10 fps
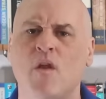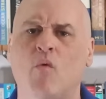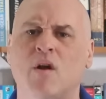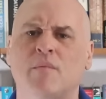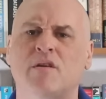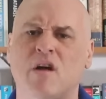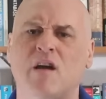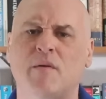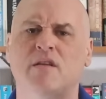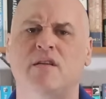What I'm going to
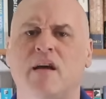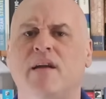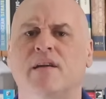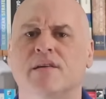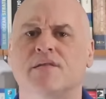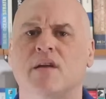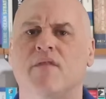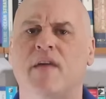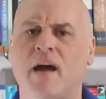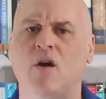talk about today is,
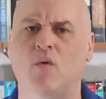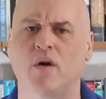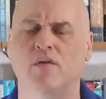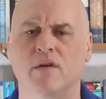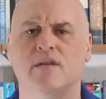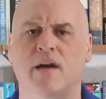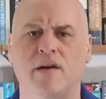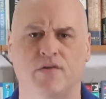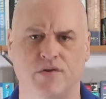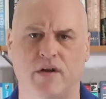if that quote, as I
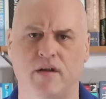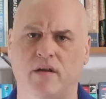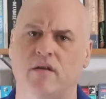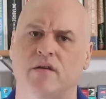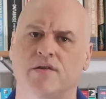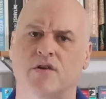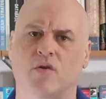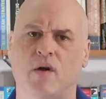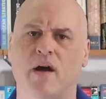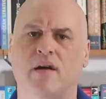understand it, is
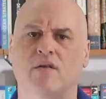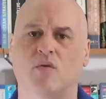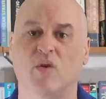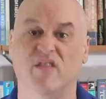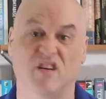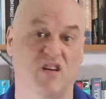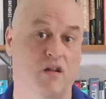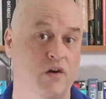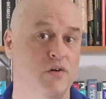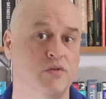correct or even
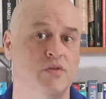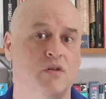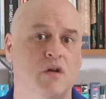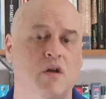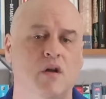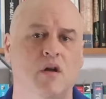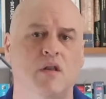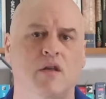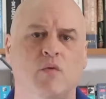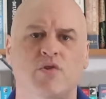close,
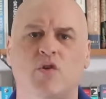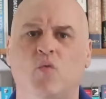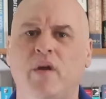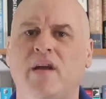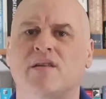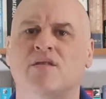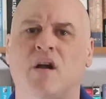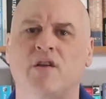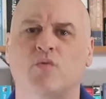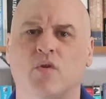then what should we as
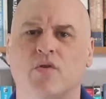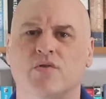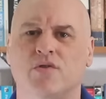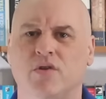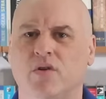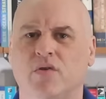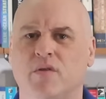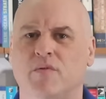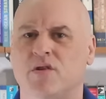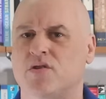knowledge workers do
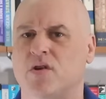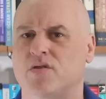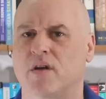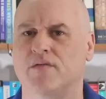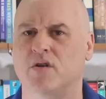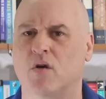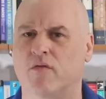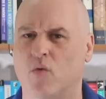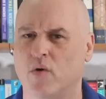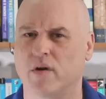to position ourselves to go
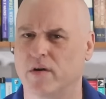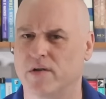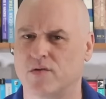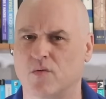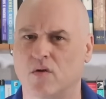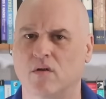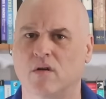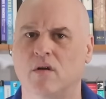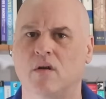forward into this world?